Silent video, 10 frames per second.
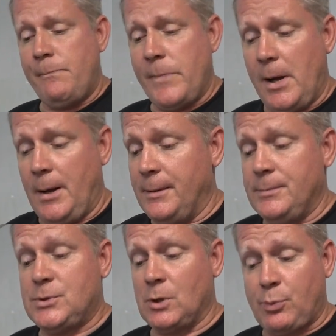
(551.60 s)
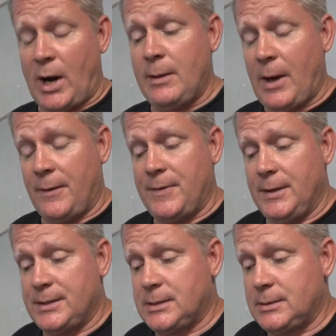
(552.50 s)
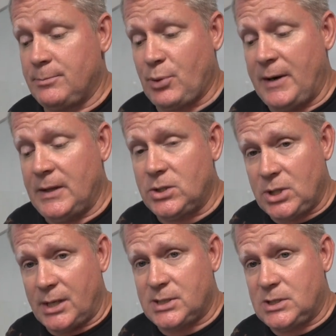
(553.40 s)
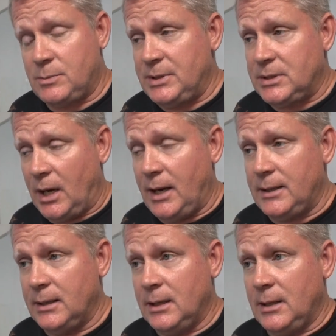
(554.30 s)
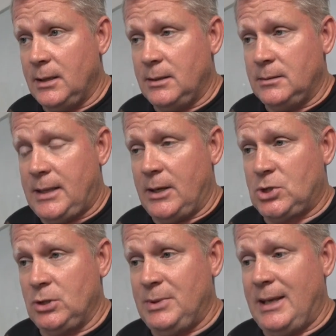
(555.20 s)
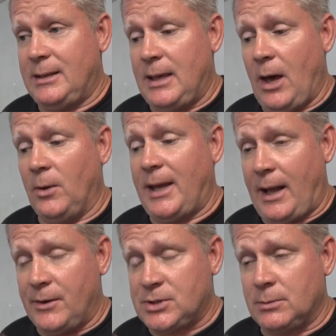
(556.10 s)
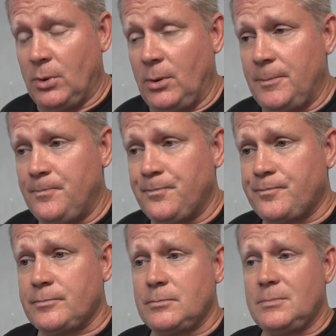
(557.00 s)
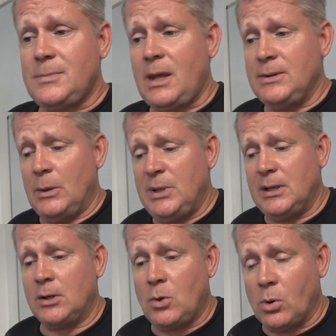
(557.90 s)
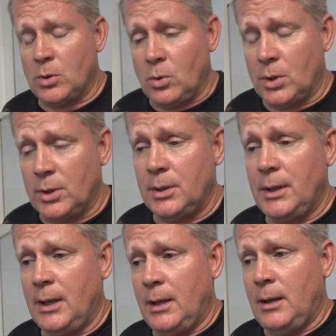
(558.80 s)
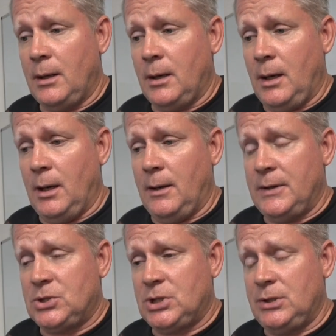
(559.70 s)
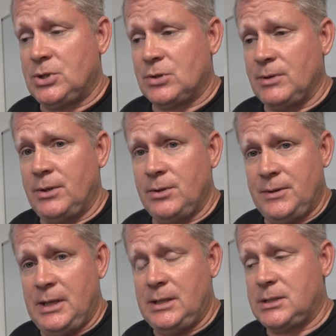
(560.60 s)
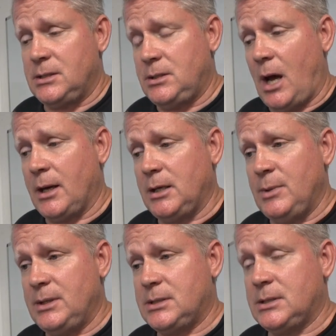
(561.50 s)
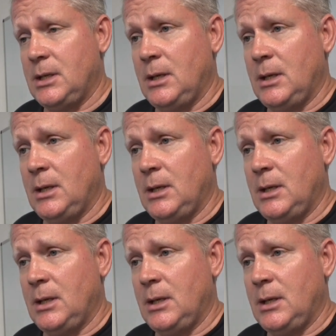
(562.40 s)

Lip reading: So pray about this. Pray that justice would be done, that should be held answerable, that we get a court order that she'd surrender these documents